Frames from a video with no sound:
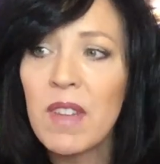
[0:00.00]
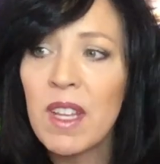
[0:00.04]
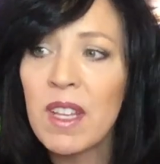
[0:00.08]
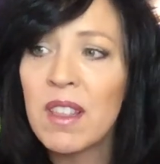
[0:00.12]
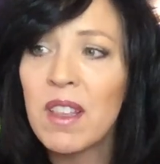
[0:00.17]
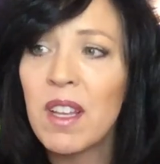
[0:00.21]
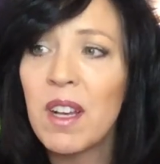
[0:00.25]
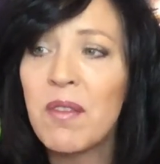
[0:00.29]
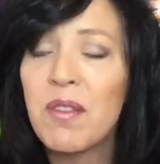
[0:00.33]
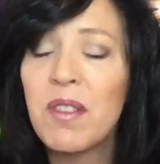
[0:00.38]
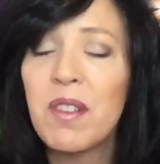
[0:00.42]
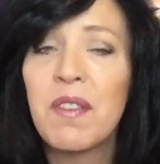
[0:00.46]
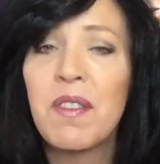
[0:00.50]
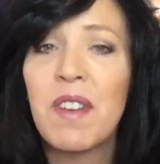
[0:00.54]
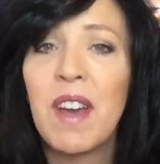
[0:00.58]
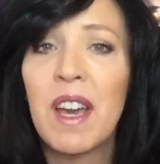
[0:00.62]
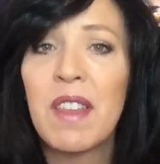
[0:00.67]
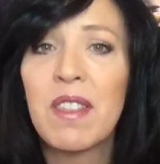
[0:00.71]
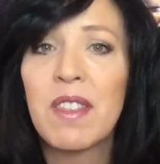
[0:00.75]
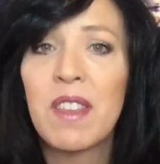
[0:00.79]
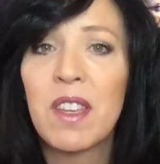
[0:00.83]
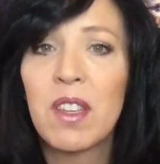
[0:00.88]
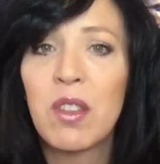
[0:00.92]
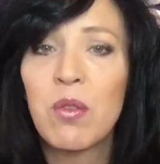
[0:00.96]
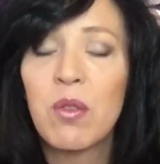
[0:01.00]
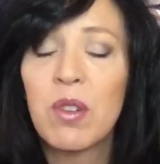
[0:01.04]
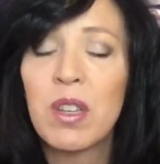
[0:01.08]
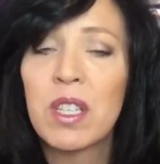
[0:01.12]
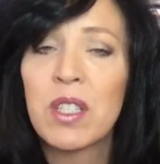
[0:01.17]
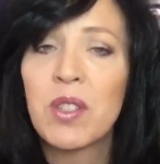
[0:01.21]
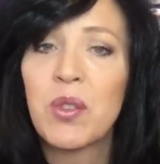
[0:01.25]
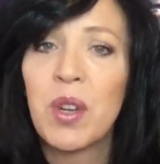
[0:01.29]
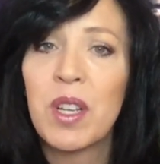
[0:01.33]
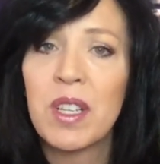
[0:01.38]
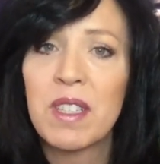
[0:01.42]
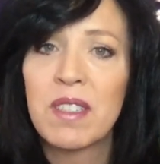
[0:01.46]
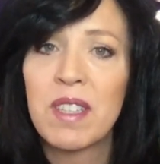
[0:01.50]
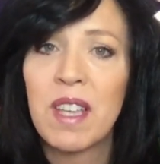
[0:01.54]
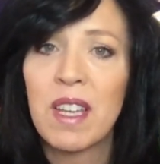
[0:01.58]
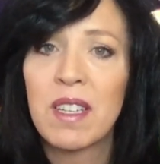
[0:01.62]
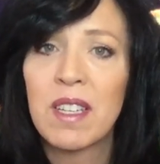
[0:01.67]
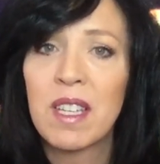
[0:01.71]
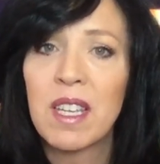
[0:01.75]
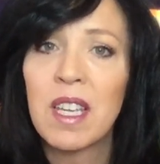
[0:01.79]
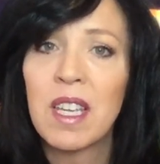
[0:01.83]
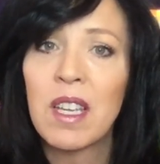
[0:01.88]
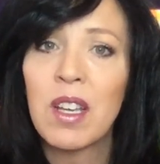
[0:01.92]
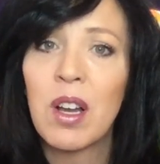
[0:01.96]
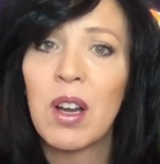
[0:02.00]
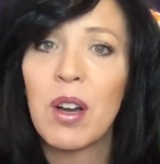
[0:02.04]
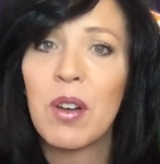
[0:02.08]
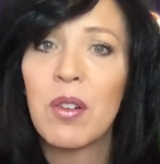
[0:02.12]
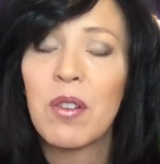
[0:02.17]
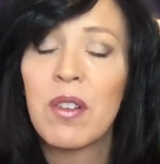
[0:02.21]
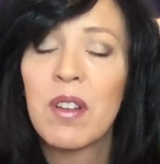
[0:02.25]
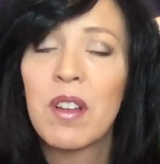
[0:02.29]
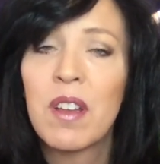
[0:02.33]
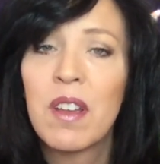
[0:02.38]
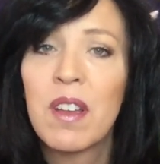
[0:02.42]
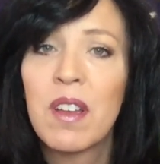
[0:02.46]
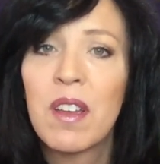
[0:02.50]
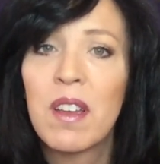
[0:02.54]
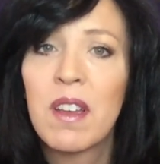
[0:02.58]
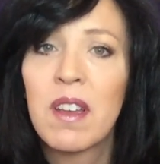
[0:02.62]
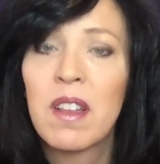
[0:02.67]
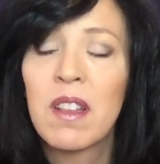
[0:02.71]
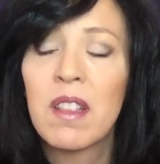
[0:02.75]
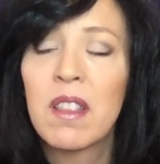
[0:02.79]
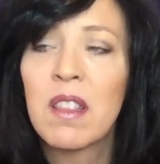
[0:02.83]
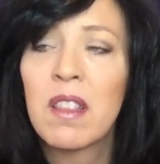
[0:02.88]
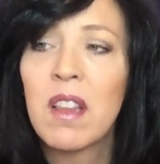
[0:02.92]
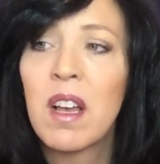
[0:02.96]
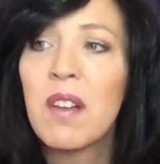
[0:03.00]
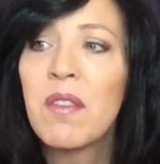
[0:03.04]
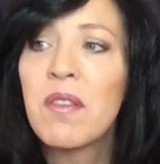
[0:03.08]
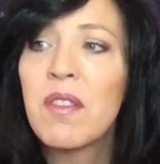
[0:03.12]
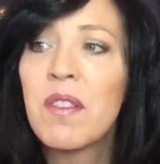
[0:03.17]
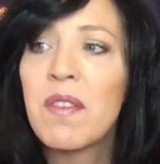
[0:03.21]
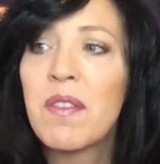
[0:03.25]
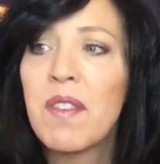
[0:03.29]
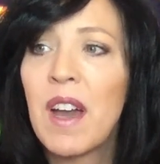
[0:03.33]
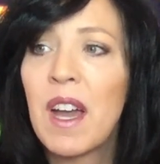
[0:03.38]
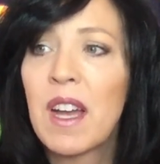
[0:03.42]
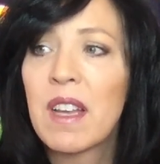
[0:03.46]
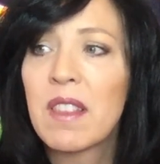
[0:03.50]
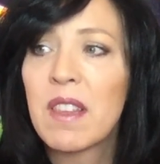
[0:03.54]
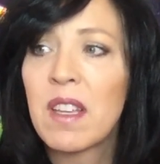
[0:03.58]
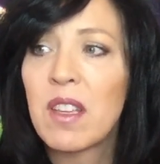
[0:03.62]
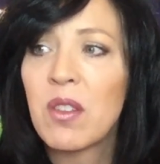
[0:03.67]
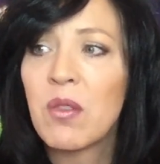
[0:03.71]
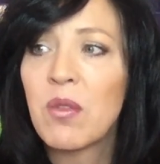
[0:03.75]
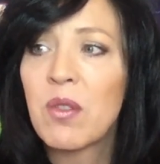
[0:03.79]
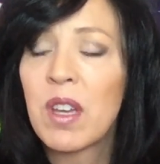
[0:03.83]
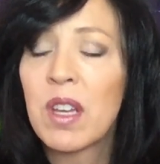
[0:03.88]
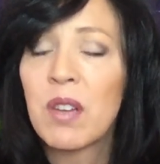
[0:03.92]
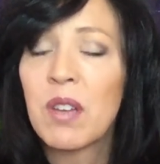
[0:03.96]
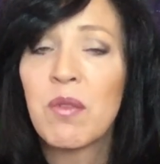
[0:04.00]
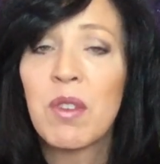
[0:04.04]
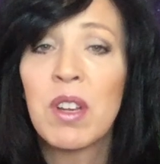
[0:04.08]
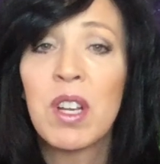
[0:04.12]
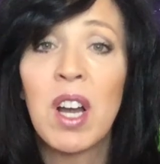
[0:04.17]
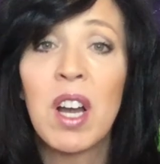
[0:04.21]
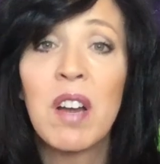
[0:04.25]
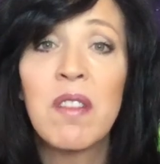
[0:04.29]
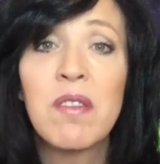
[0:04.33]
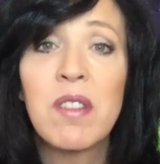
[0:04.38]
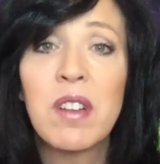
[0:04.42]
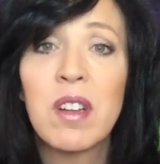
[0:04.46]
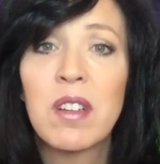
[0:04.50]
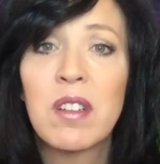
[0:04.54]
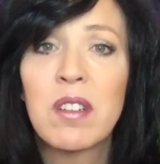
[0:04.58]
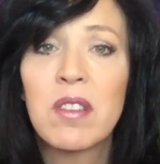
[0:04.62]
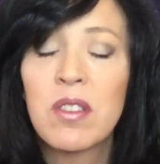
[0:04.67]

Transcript: love the fact that you can transcend ego love the fact that you can recover.